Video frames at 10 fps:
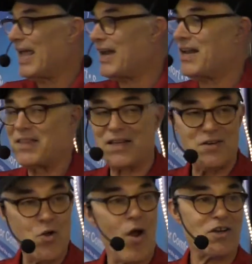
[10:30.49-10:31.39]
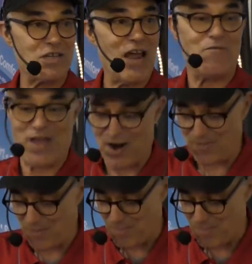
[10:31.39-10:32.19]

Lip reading: Get it at the New York State Fair,